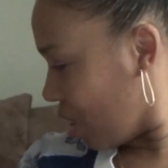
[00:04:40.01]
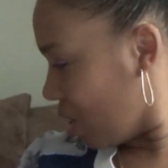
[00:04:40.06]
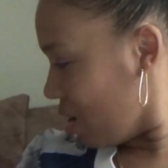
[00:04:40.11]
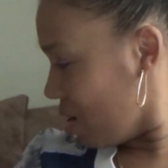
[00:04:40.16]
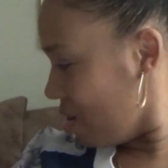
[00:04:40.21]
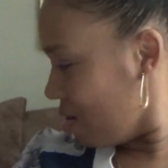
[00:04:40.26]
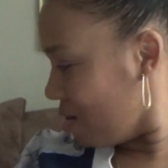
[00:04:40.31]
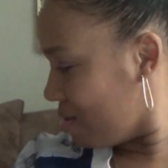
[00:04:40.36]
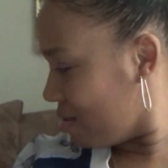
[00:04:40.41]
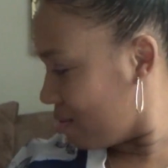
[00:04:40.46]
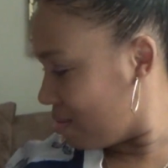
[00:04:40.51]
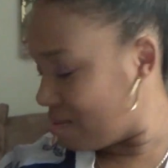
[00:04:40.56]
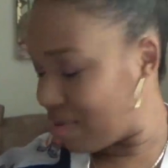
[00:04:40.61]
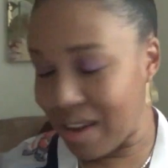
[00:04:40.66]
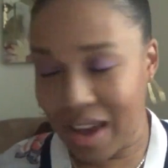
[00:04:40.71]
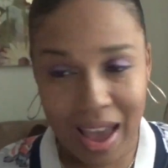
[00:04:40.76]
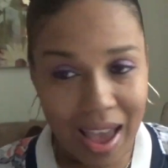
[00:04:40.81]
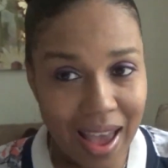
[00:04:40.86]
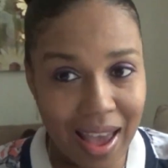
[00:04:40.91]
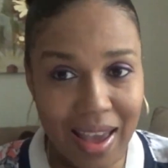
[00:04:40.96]
Oh,
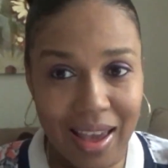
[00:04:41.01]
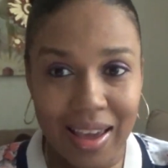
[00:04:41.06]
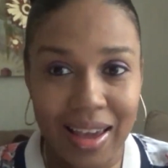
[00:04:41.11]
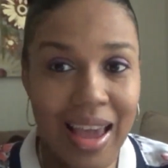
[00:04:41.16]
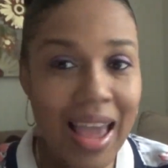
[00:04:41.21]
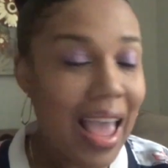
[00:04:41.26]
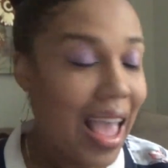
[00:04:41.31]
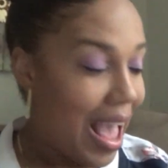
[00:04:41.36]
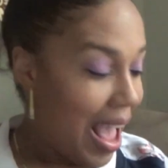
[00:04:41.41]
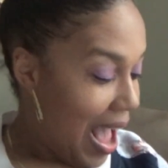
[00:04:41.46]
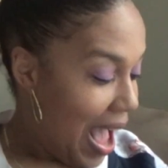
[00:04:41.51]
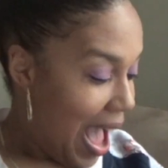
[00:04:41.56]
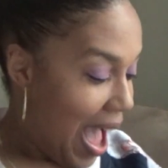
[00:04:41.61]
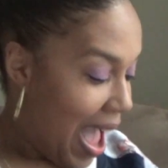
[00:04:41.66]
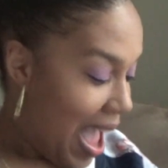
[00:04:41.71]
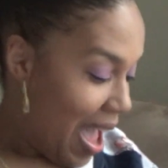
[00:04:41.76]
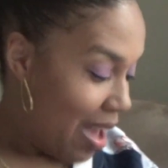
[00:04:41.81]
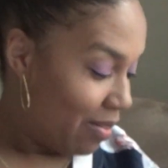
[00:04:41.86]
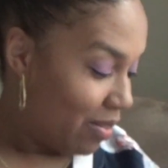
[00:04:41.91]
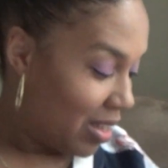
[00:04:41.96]
okay.
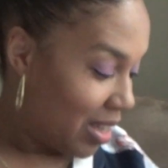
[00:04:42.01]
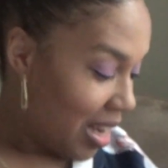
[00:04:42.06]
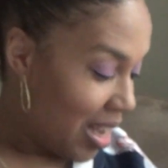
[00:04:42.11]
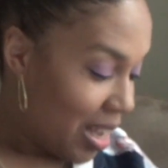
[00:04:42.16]
I haven't,